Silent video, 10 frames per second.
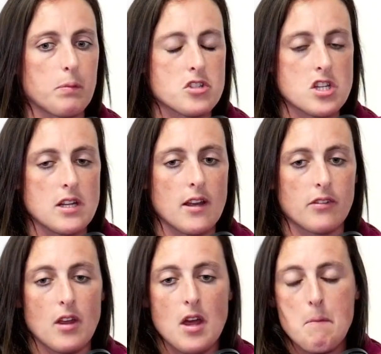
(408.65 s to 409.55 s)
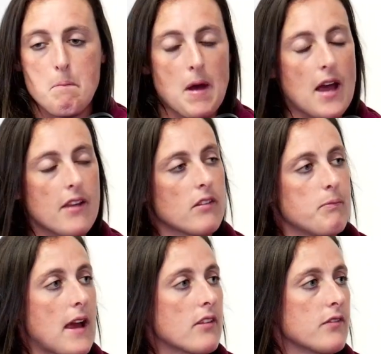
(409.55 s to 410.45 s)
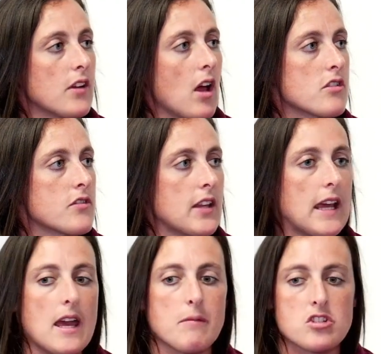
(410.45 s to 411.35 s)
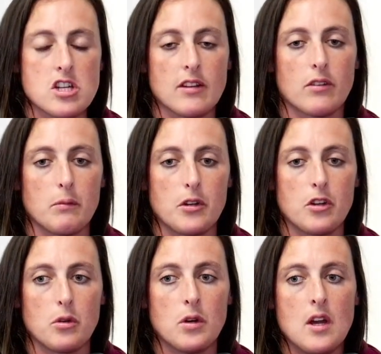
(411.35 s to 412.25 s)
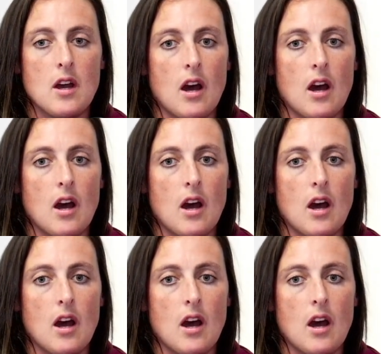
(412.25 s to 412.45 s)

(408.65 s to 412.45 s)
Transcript: But she has massive, massive knowledge of the game, and she's someone who,